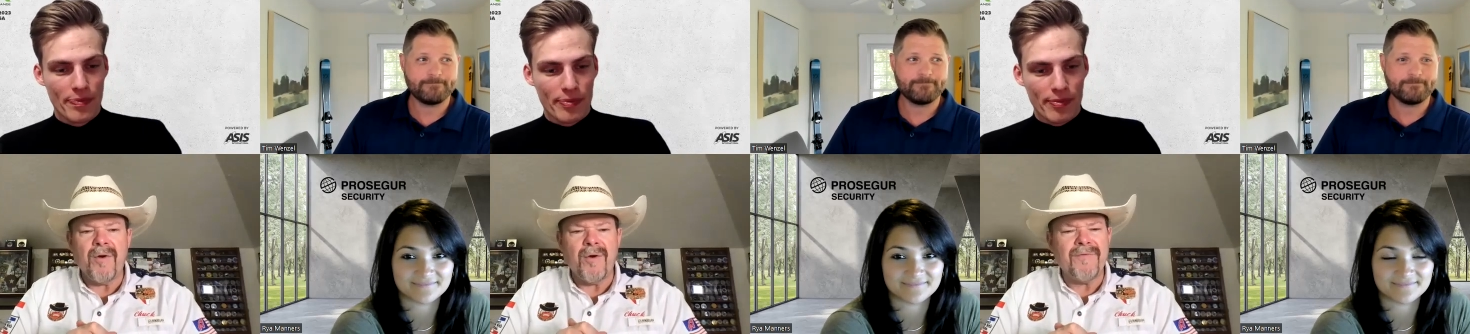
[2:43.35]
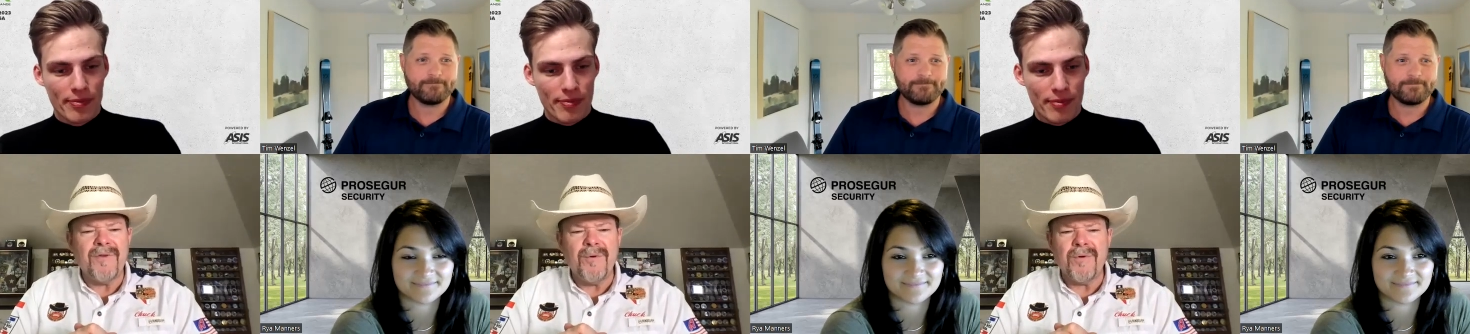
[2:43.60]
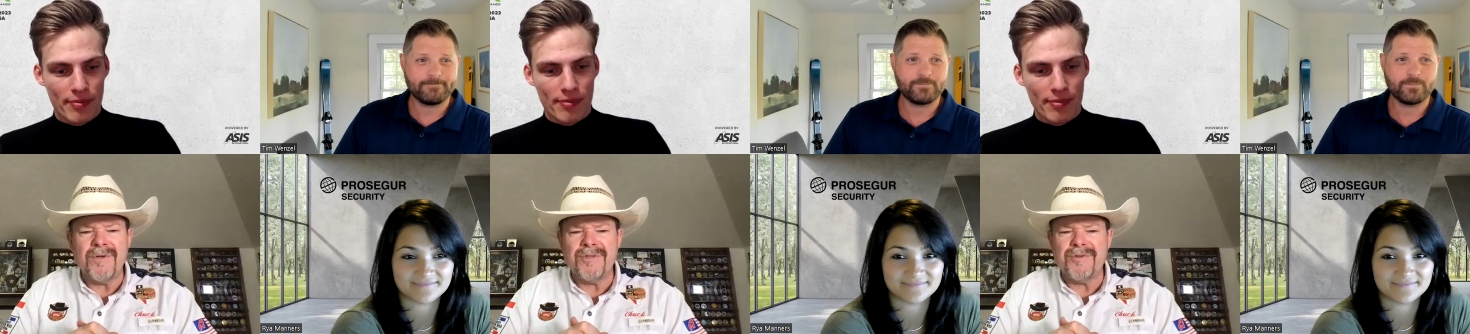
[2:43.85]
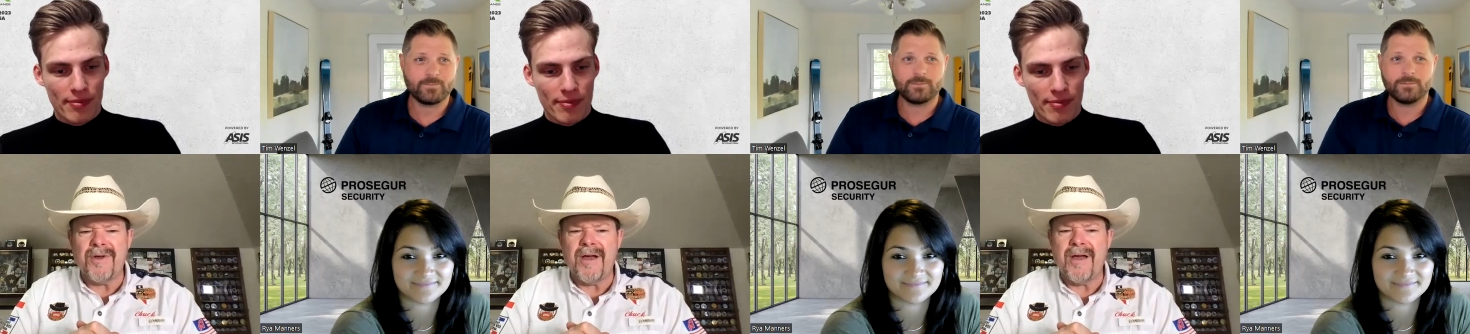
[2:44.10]
Speaker 1: or if you want to
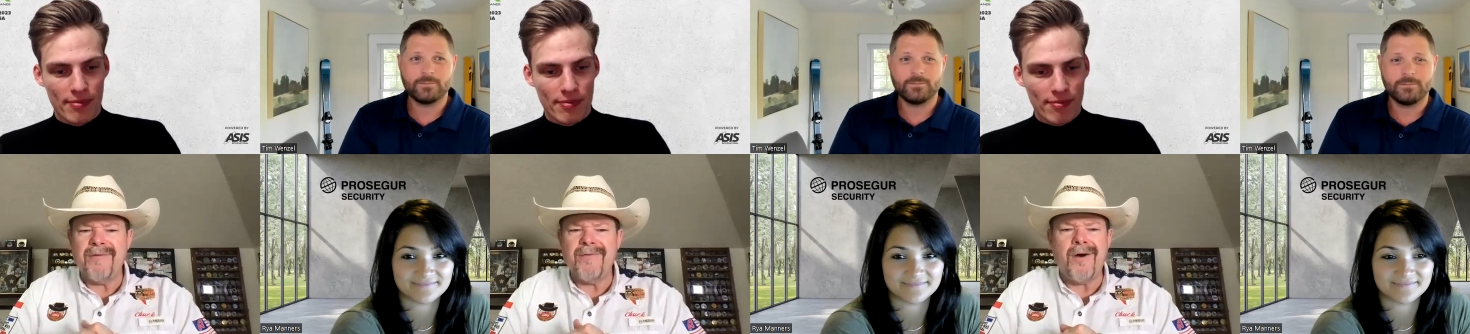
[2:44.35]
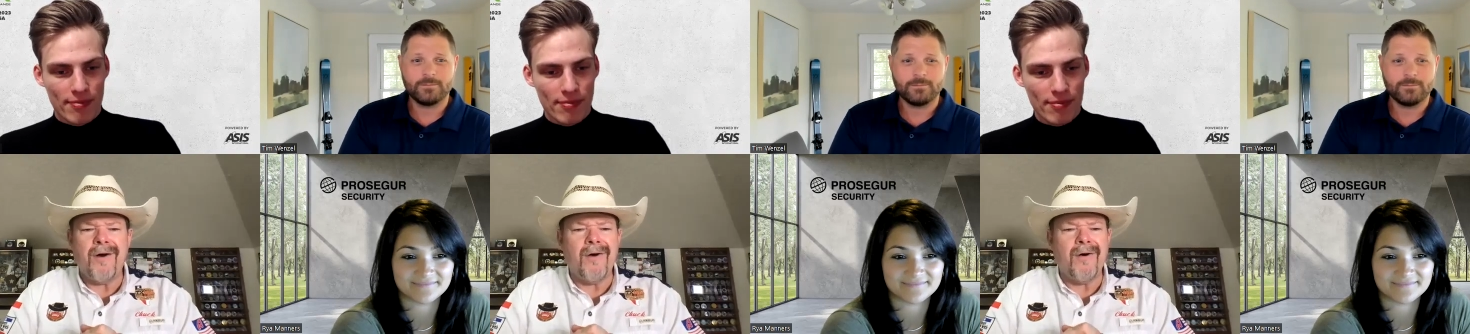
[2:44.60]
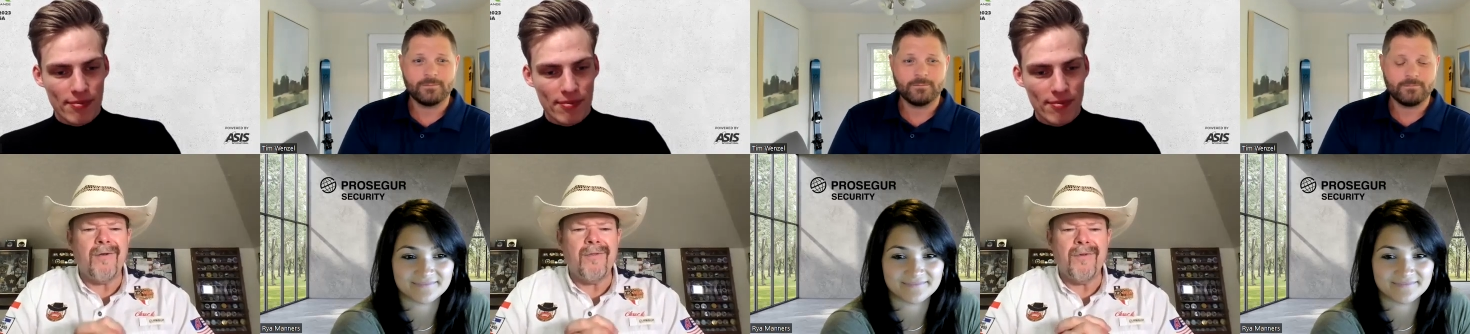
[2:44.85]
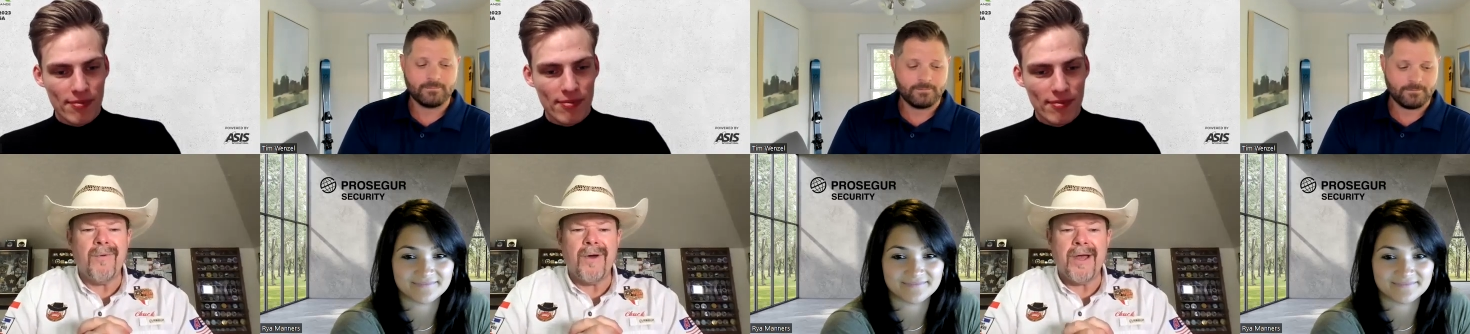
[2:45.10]
drive all
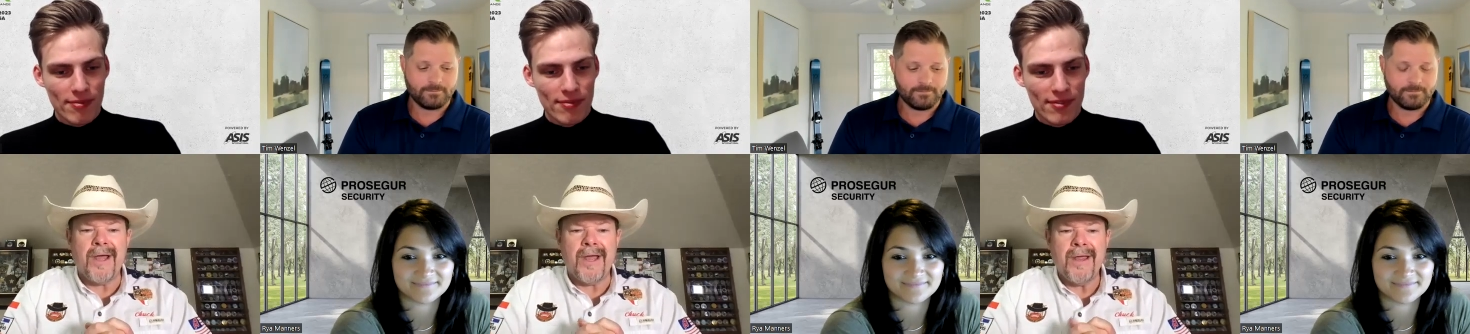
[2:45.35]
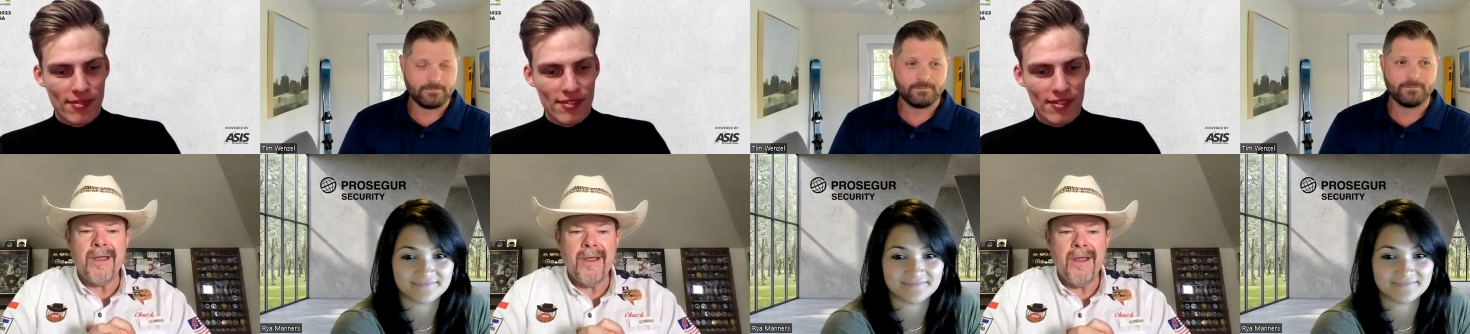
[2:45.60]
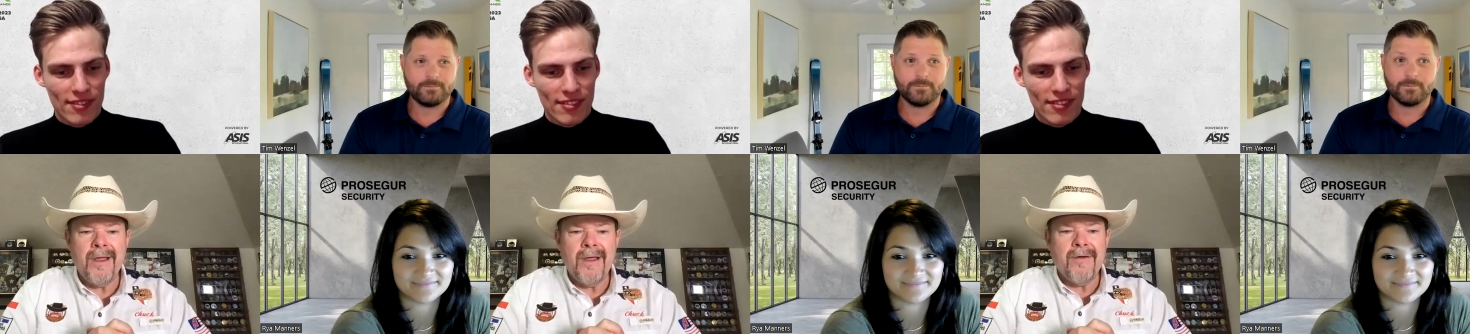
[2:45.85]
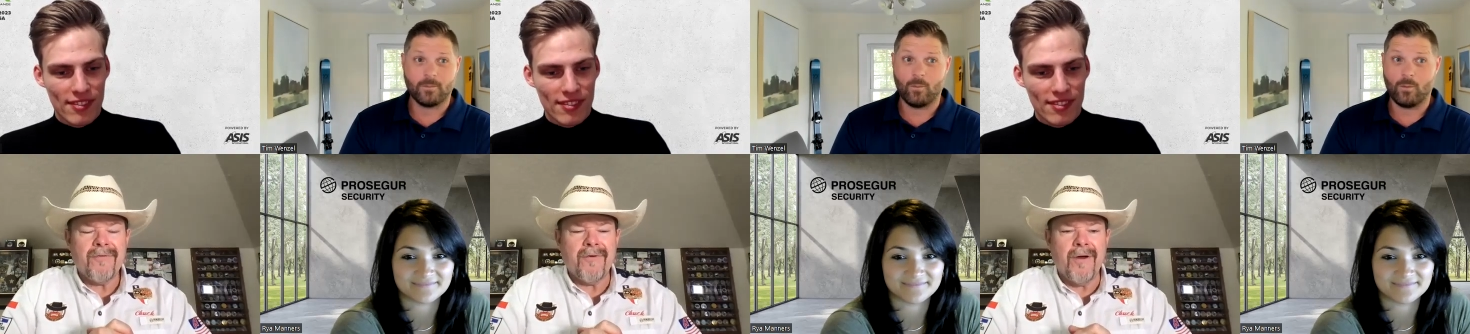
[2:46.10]
the way
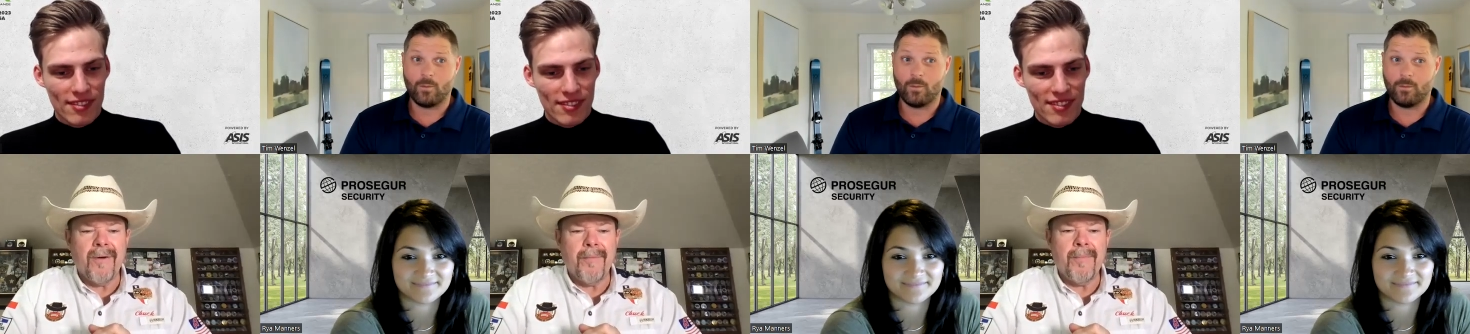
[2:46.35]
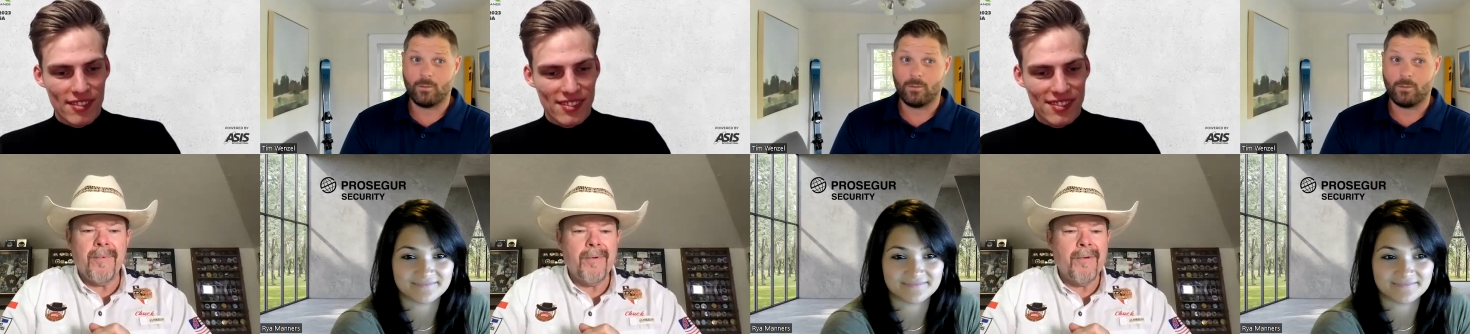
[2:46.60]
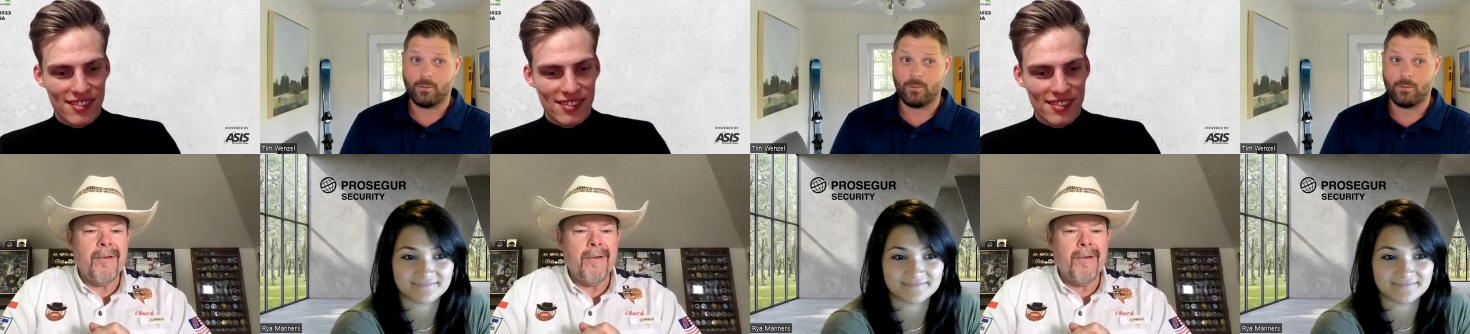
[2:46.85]
from,